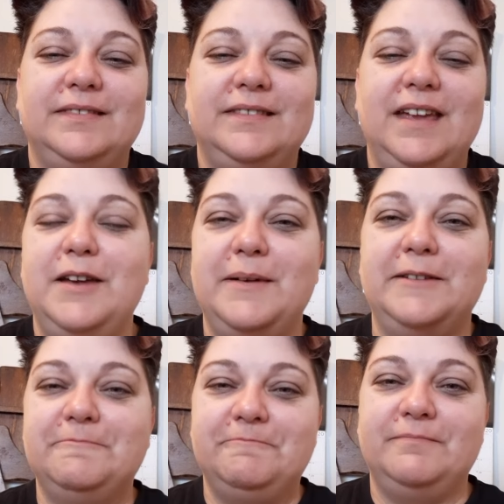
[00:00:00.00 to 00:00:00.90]
anyway,
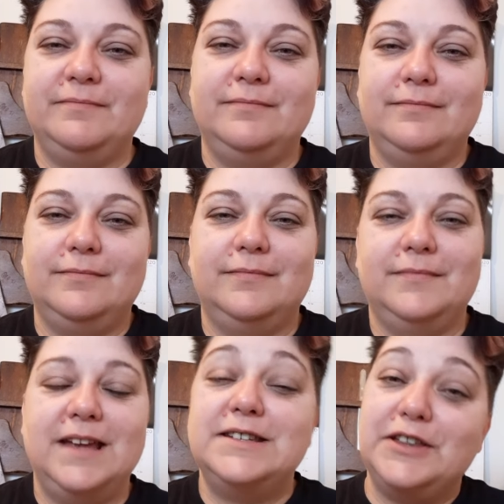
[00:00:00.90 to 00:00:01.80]

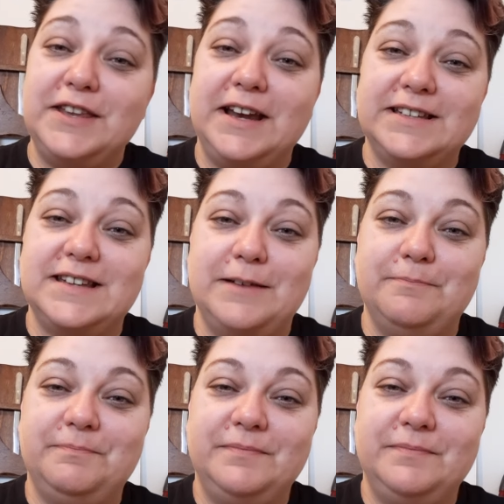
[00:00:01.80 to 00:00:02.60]
until the next time,